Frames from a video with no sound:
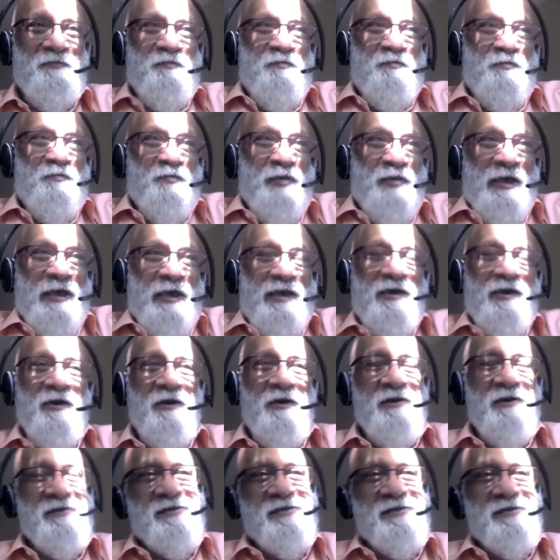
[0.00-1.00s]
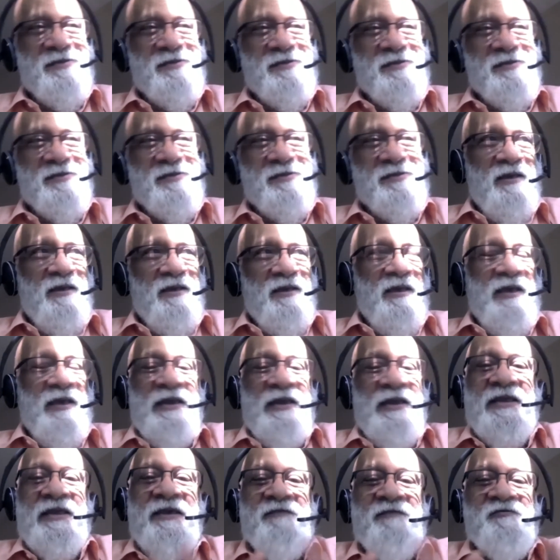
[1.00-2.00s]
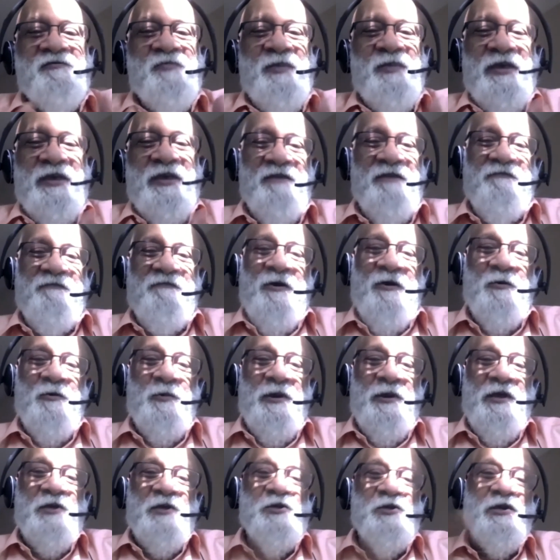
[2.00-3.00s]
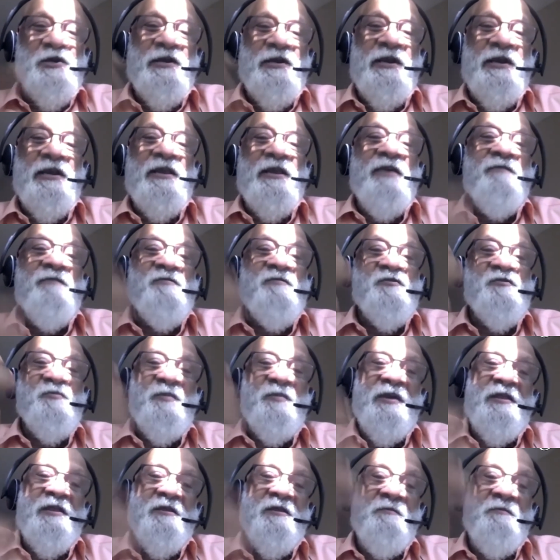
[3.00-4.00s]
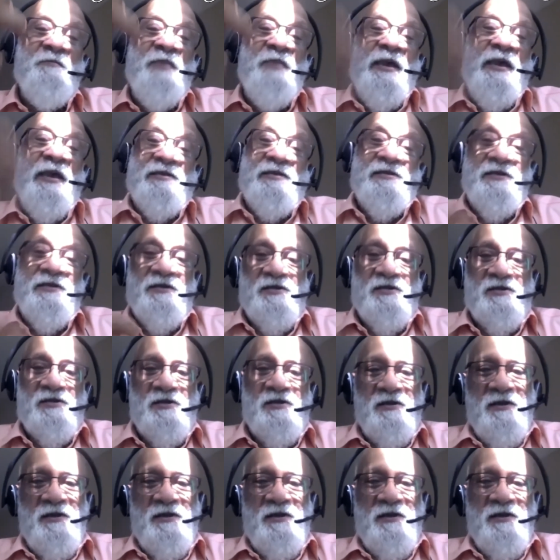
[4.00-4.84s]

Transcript: because it gives me the foundation, it gives me the basis